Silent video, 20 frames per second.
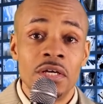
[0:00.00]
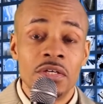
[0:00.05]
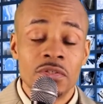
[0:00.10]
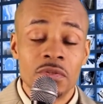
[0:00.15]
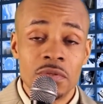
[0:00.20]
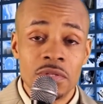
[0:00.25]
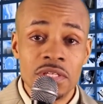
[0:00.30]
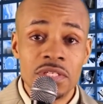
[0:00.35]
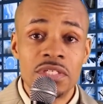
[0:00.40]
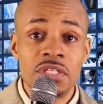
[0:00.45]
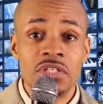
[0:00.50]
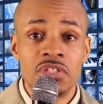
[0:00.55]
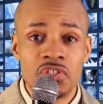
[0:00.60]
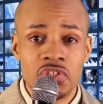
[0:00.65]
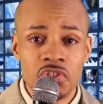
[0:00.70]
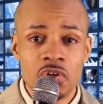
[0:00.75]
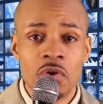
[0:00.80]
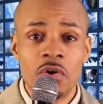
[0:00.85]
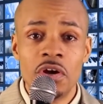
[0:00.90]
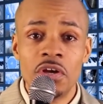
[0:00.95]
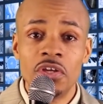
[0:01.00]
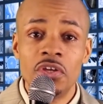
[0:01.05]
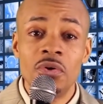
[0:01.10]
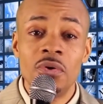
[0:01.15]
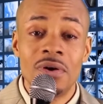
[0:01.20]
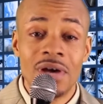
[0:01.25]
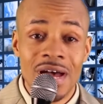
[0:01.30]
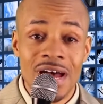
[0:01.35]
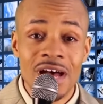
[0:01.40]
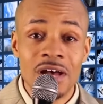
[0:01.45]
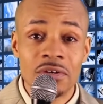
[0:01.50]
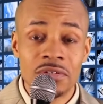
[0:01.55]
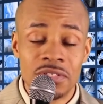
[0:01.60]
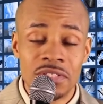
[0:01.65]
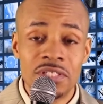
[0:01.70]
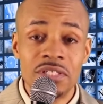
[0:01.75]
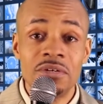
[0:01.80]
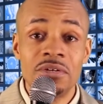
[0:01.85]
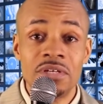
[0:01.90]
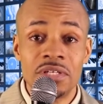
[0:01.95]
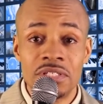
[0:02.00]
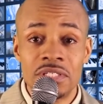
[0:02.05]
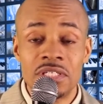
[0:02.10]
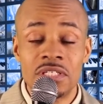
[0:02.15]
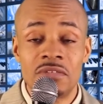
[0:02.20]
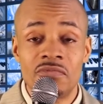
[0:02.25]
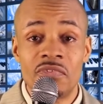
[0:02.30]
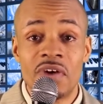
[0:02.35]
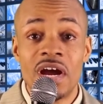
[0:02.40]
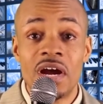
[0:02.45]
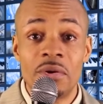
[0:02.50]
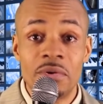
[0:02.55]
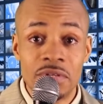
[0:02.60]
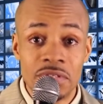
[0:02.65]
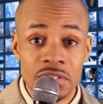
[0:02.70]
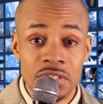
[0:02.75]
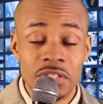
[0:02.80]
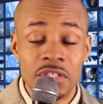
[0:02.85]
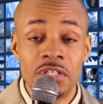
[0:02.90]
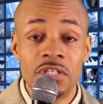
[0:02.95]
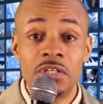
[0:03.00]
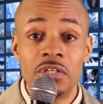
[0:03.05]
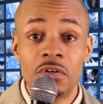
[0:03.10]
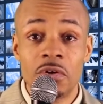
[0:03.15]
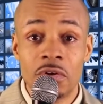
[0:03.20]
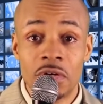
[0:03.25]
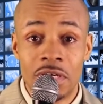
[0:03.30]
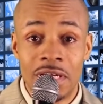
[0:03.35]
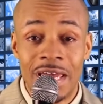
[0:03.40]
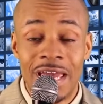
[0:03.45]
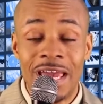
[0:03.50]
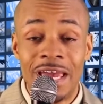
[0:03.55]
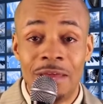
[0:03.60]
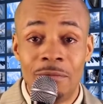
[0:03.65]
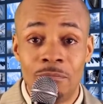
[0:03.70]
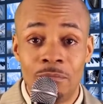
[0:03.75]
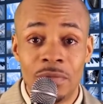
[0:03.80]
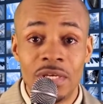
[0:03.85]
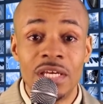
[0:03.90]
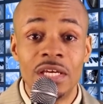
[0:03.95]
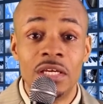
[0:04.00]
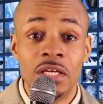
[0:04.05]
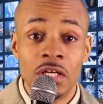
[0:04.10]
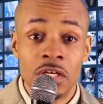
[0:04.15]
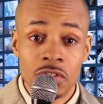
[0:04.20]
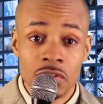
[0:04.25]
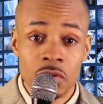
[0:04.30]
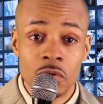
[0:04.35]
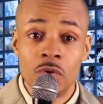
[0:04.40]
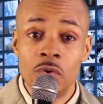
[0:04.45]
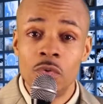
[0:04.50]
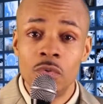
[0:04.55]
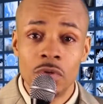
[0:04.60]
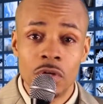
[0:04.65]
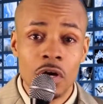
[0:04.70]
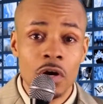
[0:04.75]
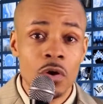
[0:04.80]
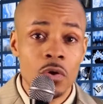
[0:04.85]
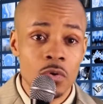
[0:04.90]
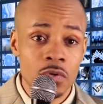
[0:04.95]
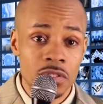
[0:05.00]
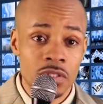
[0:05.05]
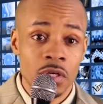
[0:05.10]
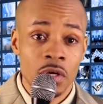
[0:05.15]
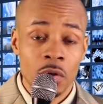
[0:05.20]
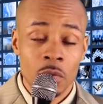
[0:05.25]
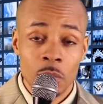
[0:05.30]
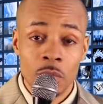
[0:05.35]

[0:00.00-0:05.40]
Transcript: So this is showing you how serious this virus could or can't be. So who knows?